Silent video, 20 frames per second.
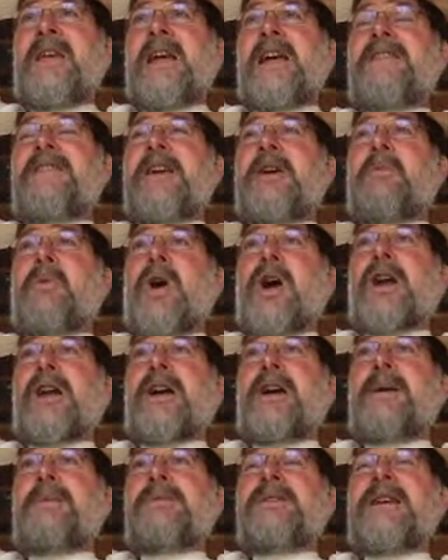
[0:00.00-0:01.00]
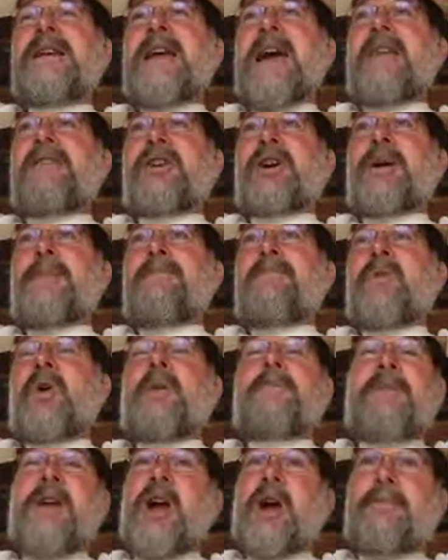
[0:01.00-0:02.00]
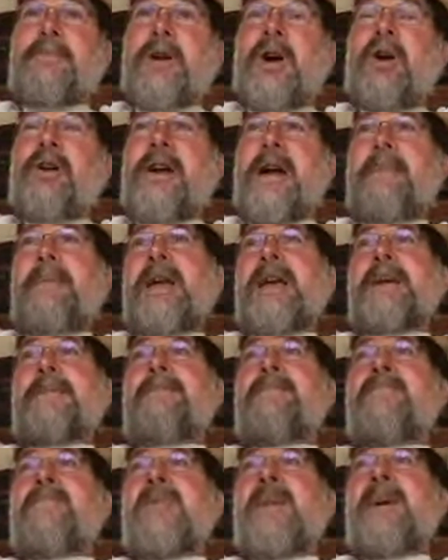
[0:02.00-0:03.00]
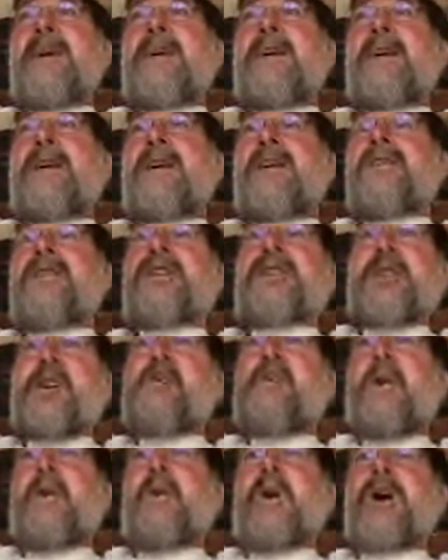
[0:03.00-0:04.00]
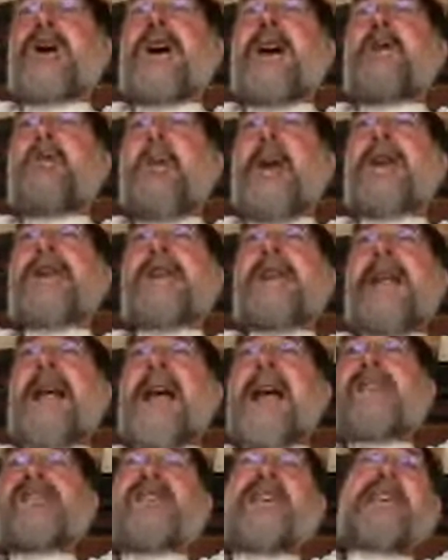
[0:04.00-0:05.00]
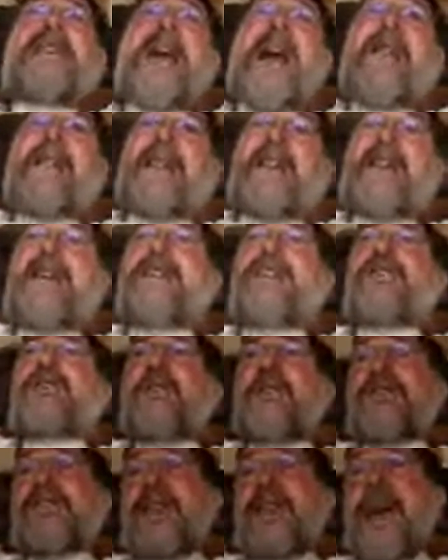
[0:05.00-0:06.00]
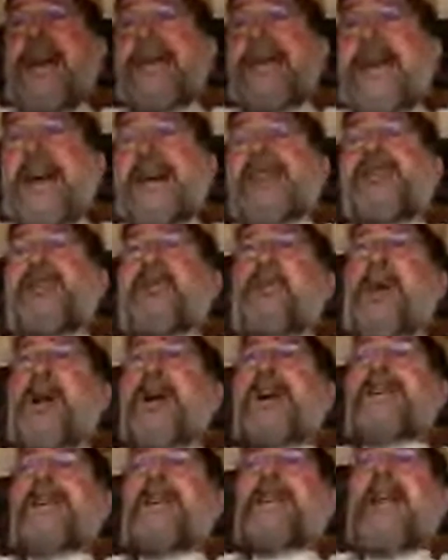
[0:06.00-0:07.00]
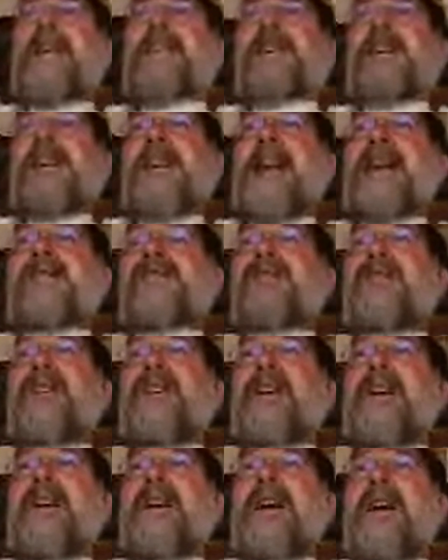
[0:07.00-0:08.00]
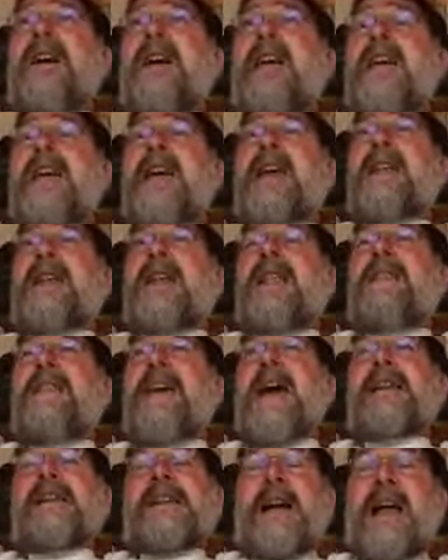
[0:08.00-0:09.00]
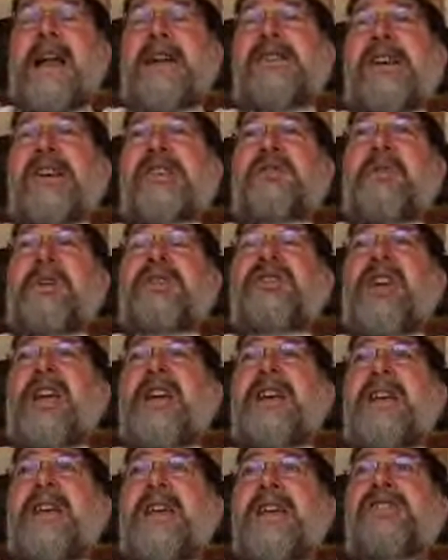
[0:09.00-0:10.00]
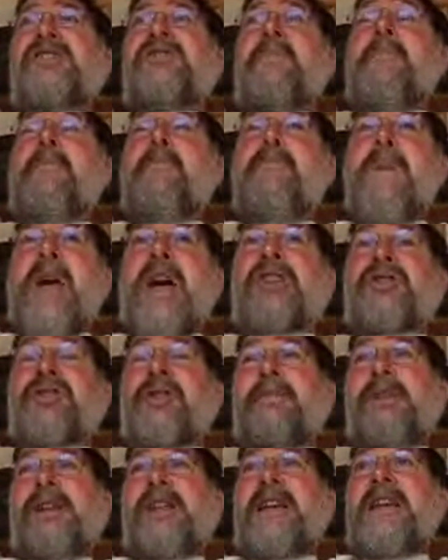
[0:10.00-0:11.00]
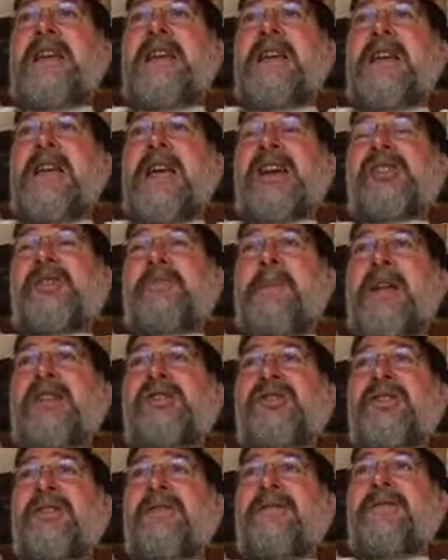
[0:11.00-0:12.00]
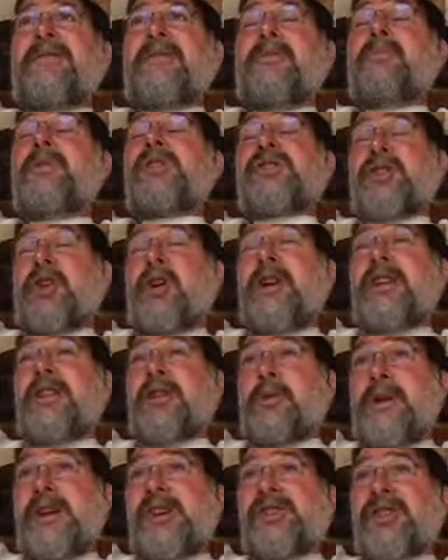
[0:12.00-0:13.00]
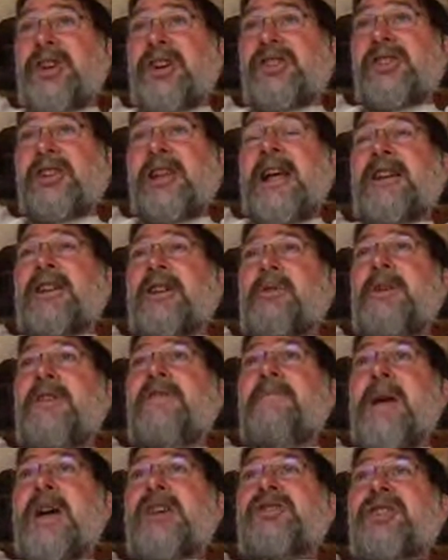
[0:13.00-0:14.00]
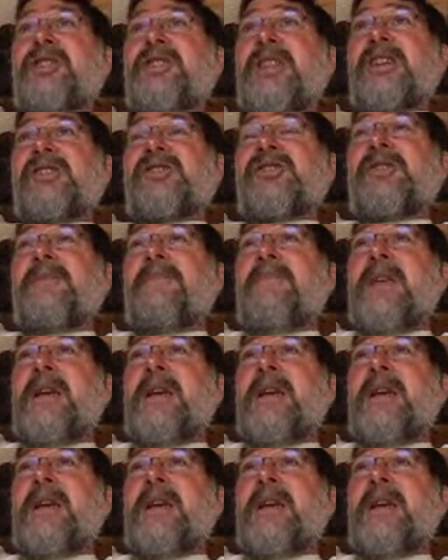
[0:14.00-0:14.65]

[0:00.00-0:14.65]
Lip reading: and they work together, or pair programming, the two will work on one class, and now they need to switch contexts and work on another class. And that context switching is measurably expensive. We'll show you the research later. We've measured this.